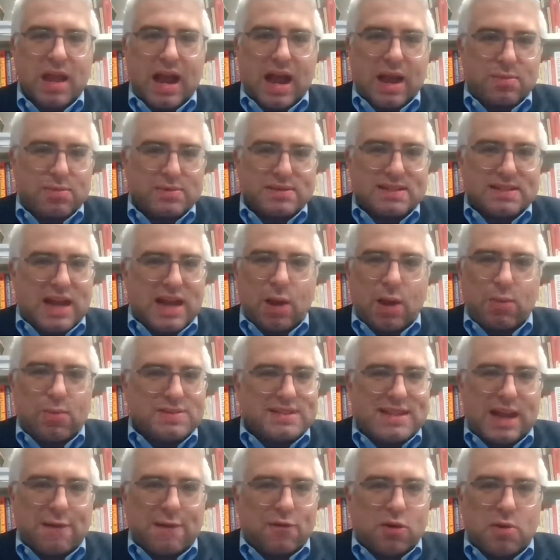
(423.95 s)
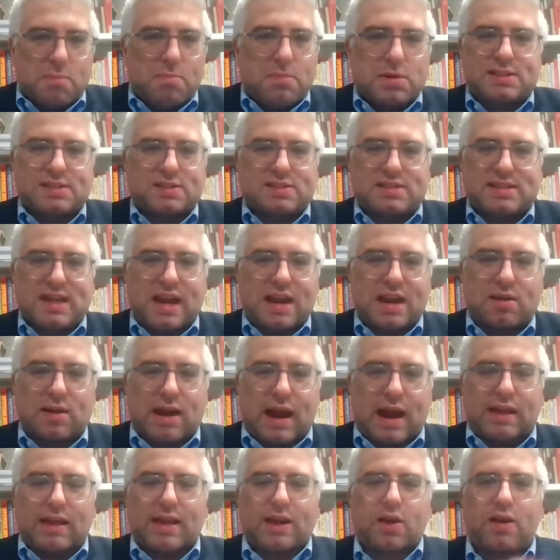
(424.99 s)
I was I was never a Musa Seder
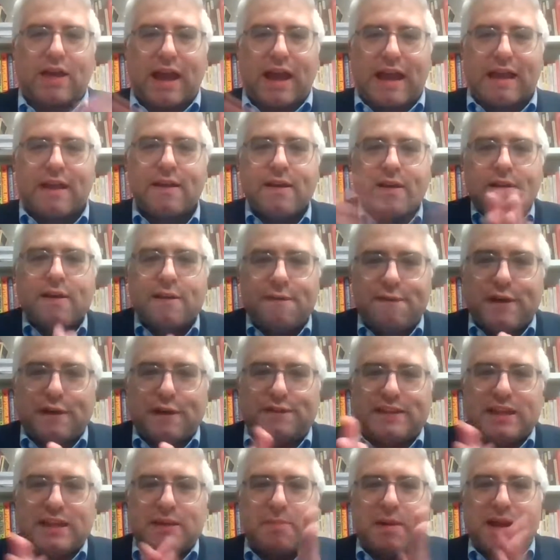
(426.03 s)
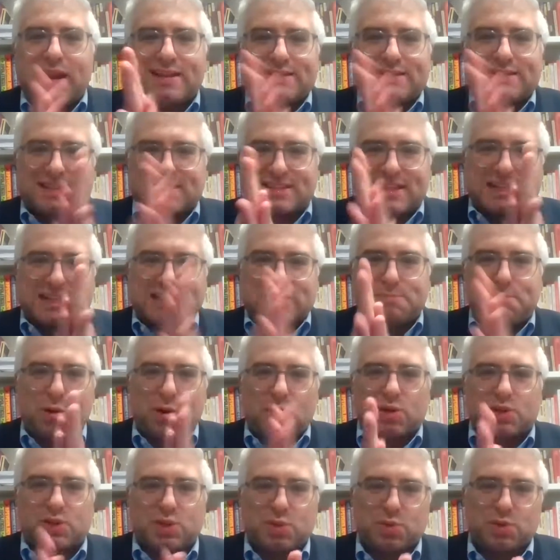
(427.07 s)
guy. Like, okay, 15 minutes, let's get
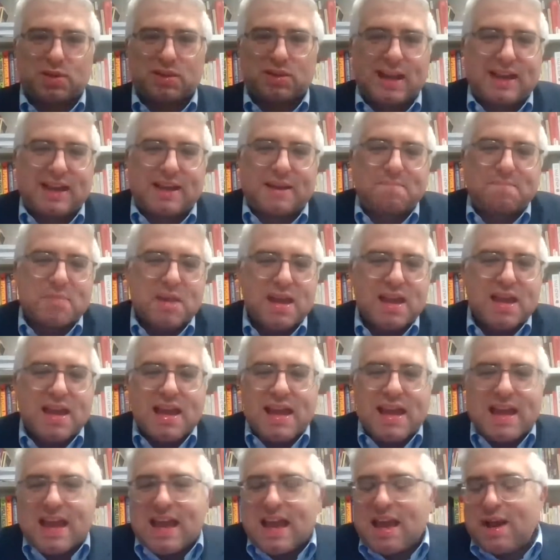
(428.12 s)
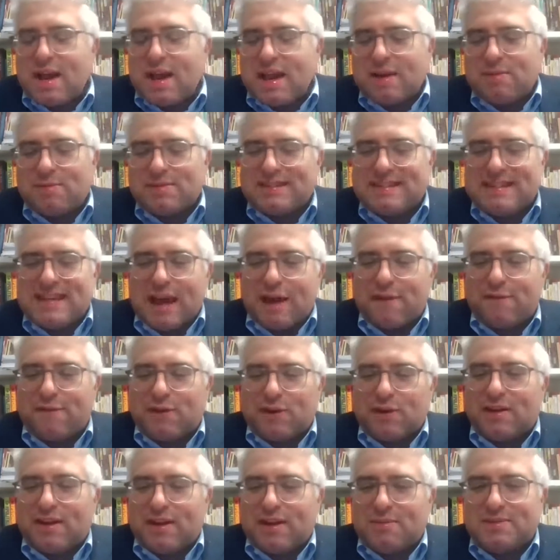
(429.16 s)
spiritual. Like it, it was
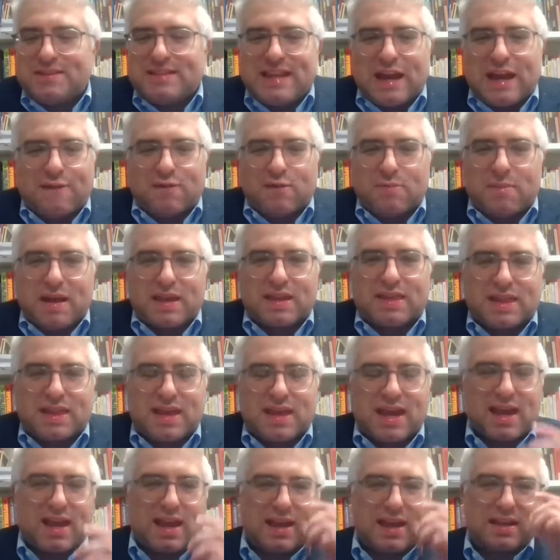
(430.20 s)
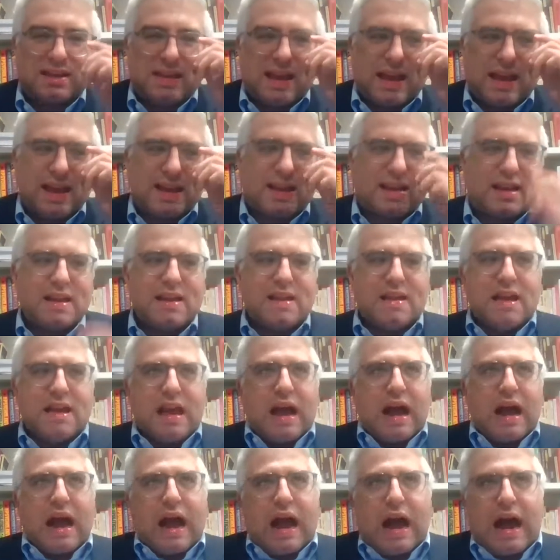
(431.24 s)
never it was never my thing. Like
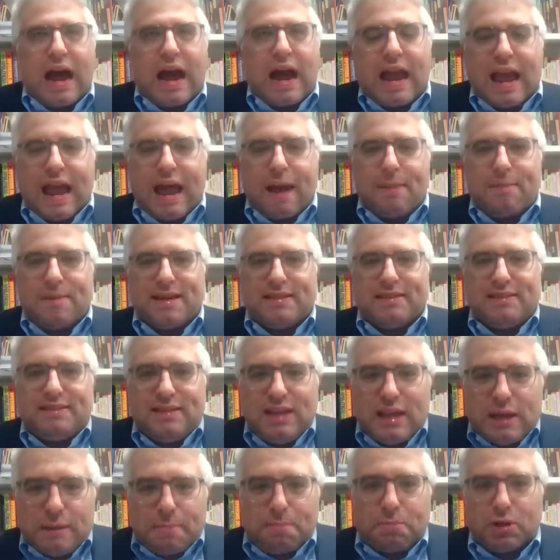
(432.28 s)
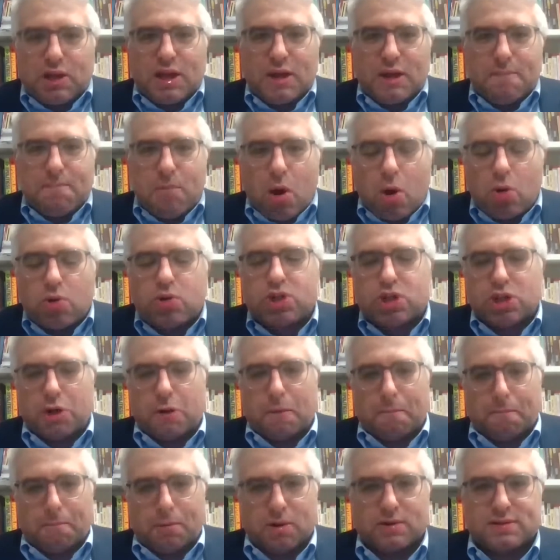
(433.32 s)
I am a deeply
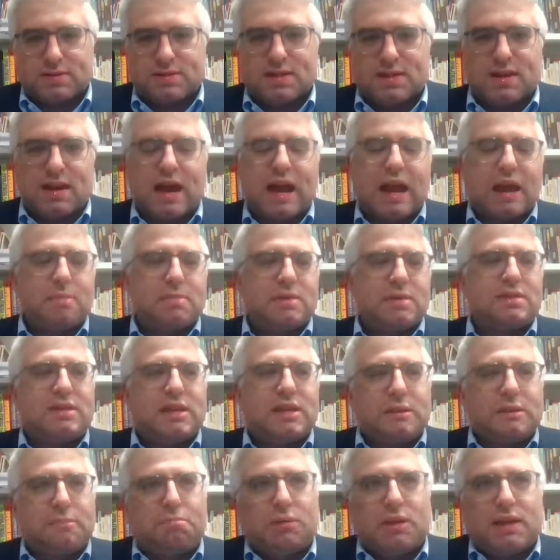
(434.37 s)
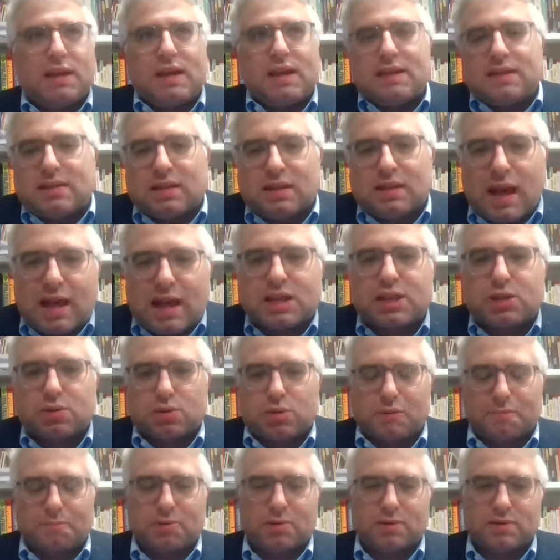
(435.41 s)
emotional person. I am a deeply
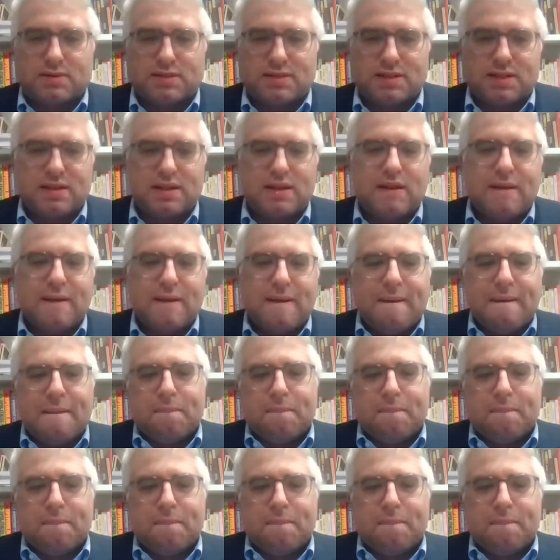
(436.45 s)
intellectual person.